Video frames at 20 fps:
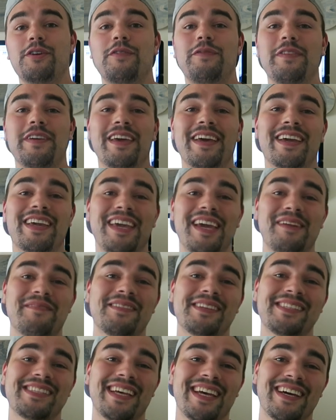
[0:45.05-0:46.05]
Sophia
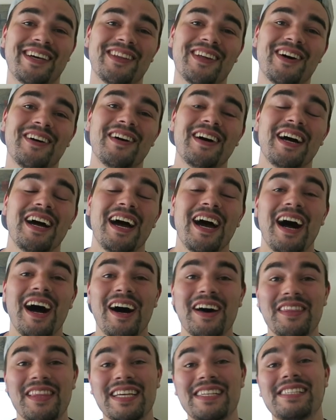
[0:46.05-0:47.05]
came to say hello.
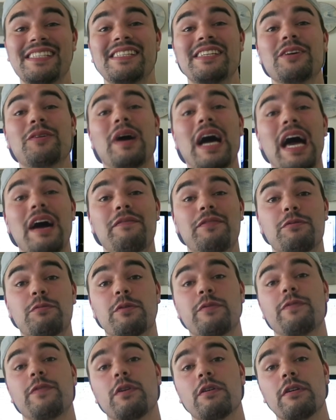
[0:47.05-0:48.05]
They still have the
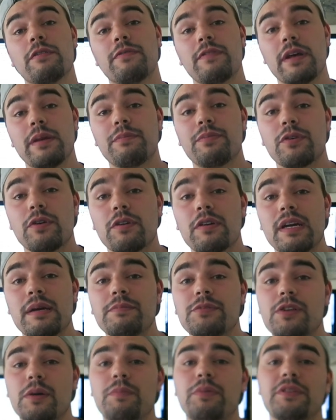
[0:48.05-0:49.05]
Refer a Friend
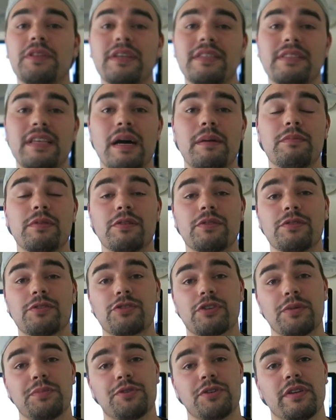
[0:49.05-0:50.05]
program, so I'll put that down below in the
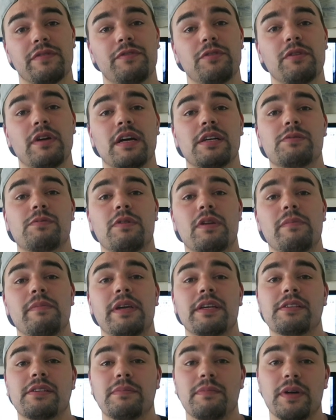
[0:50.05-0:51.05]
description if you guys want to
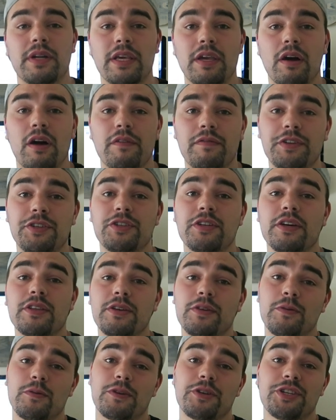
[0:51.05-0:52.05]
make some money off each
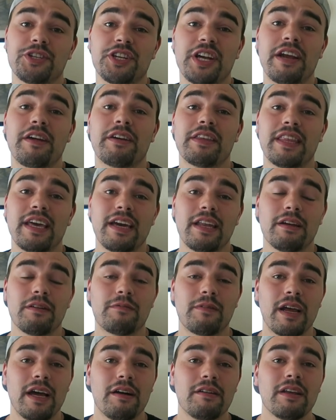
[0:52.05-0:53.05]
other or sharing that
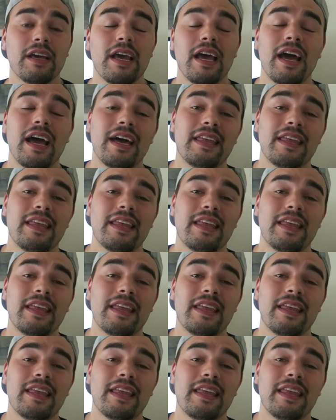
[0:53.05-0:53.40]
around.